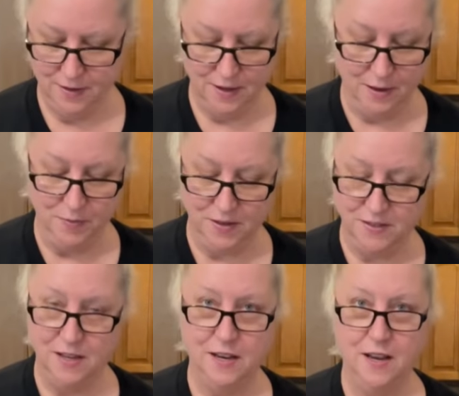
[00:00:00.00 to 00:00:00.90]
I'm gonna
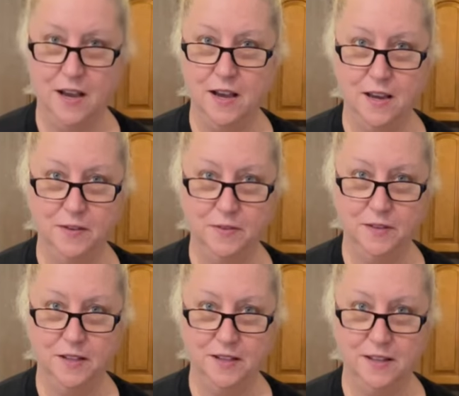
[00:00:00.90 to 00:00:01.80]
say a 9
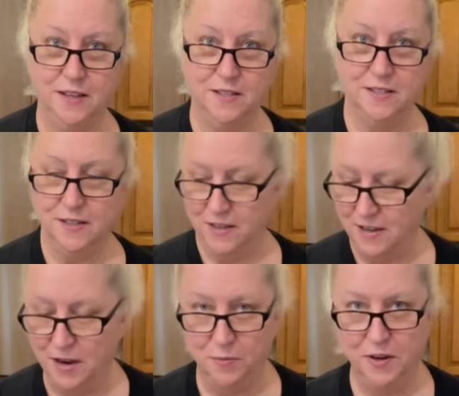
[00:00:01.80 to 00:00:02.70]
at least.
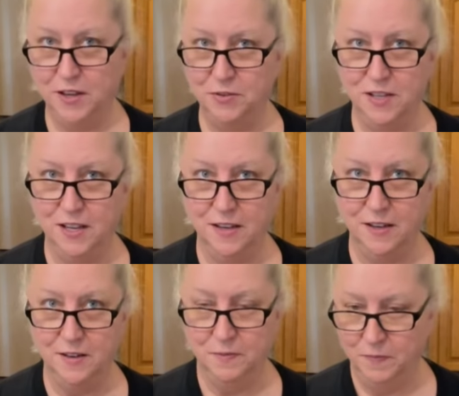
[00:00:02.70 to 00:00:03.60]
I don't wanna go 10.
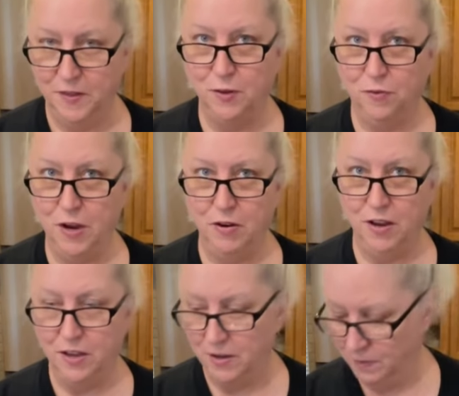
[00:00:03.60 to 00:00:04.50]
It's very
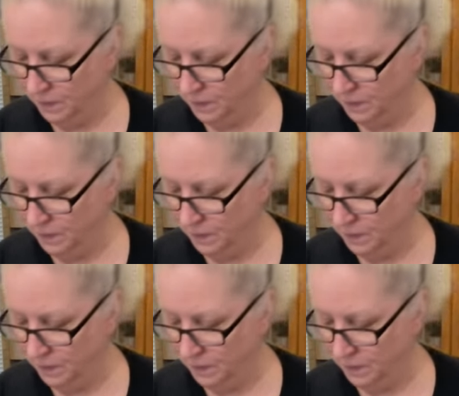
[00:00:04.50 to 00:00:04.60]
good.